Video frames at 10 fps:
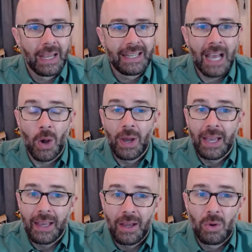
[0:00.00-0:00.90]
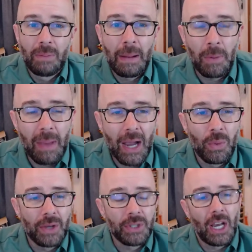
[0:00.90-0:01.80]
Now, remember back
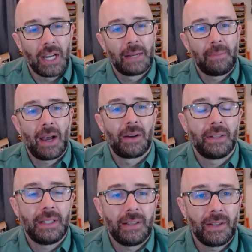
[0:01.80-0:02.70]
when I was talking about